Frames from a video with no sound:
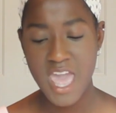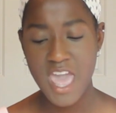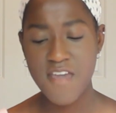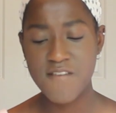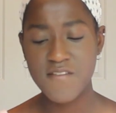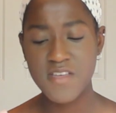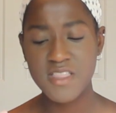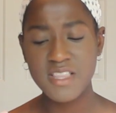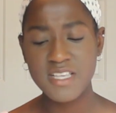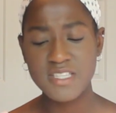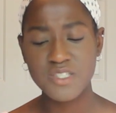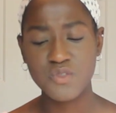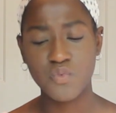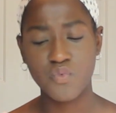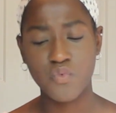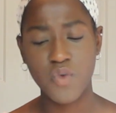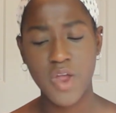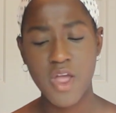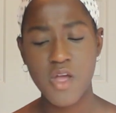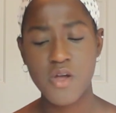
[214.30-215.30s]
Even this
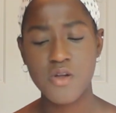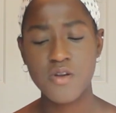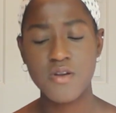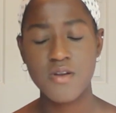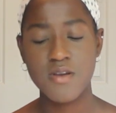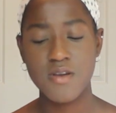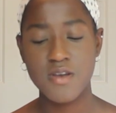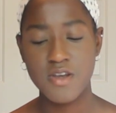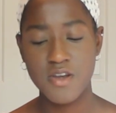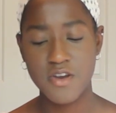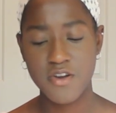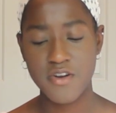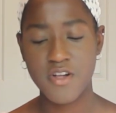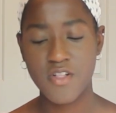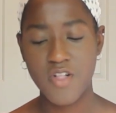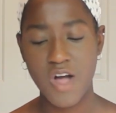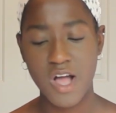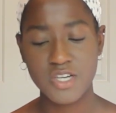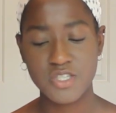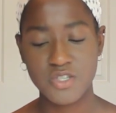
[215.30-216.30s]
rare
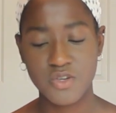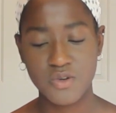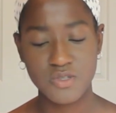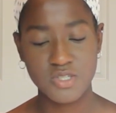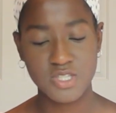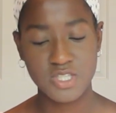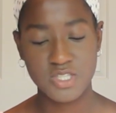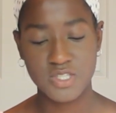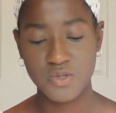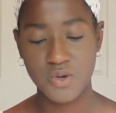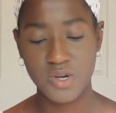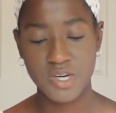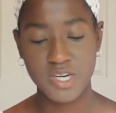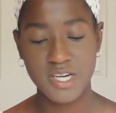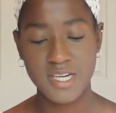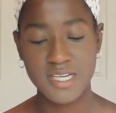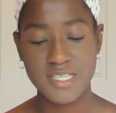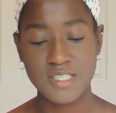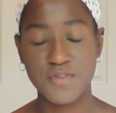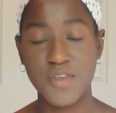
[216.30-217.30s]
neurological
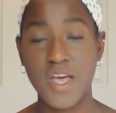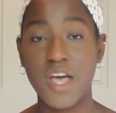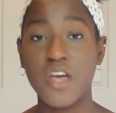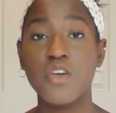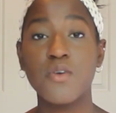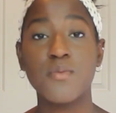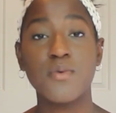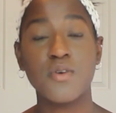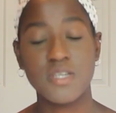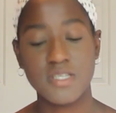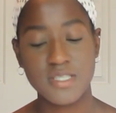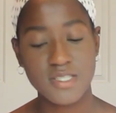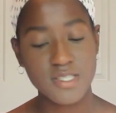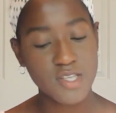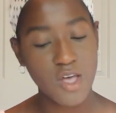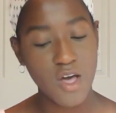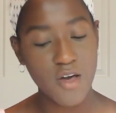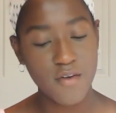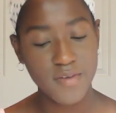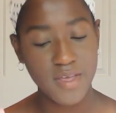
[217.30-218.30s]
disorder is valuable to
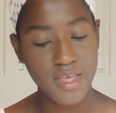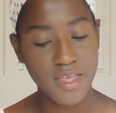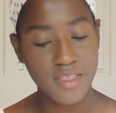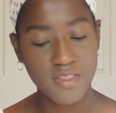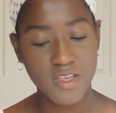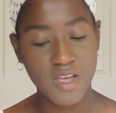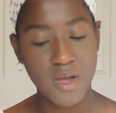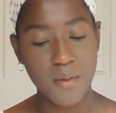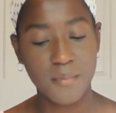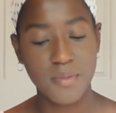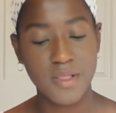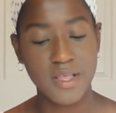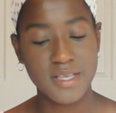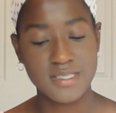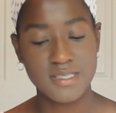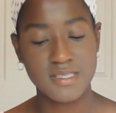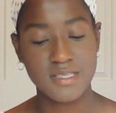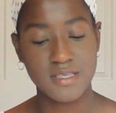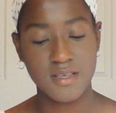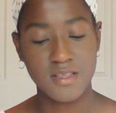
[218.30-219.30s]
solving the
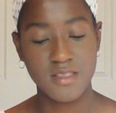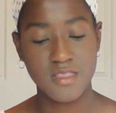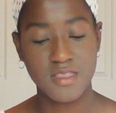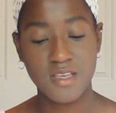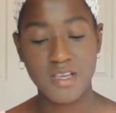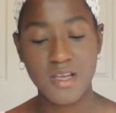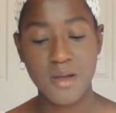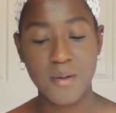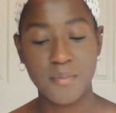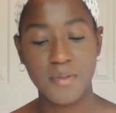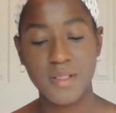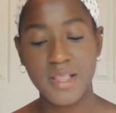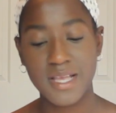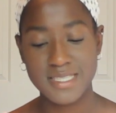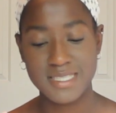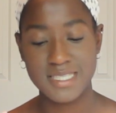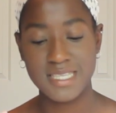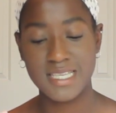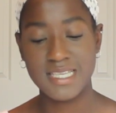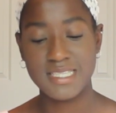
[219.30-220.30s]

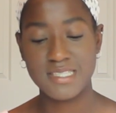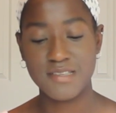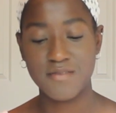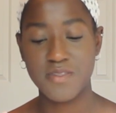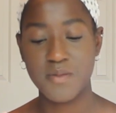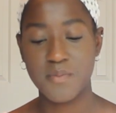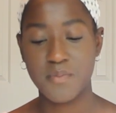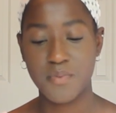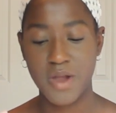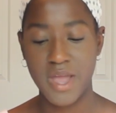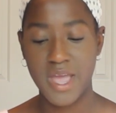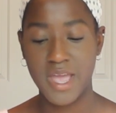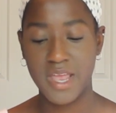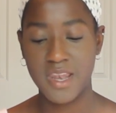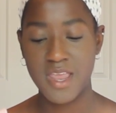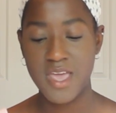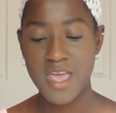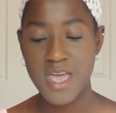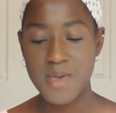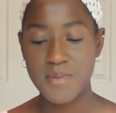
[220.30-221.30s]
complexities of the
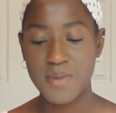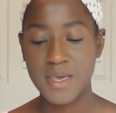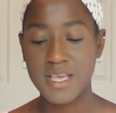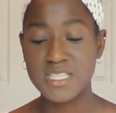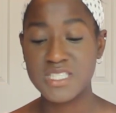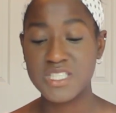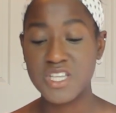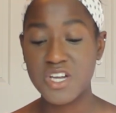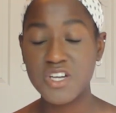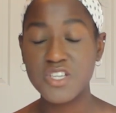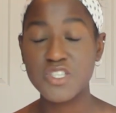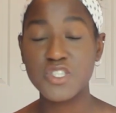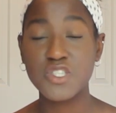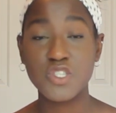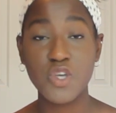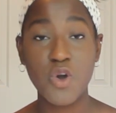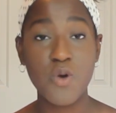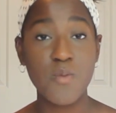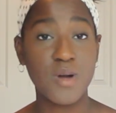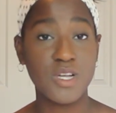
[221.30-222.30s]
brain because there is
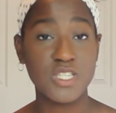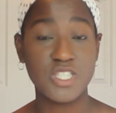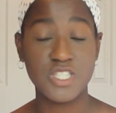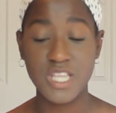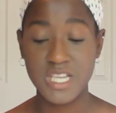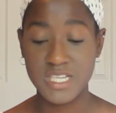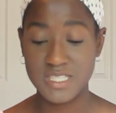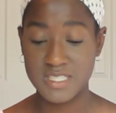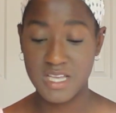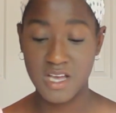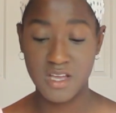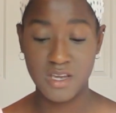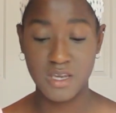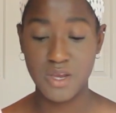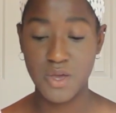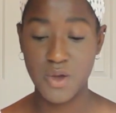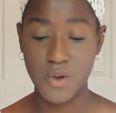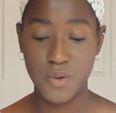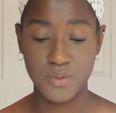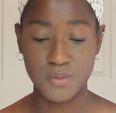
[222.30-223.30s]
so much that is
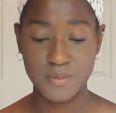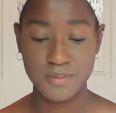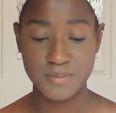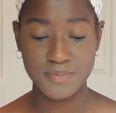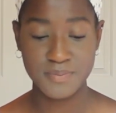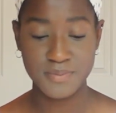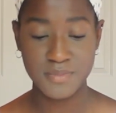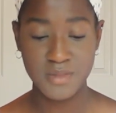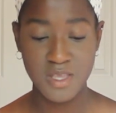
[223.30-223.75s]
unknown.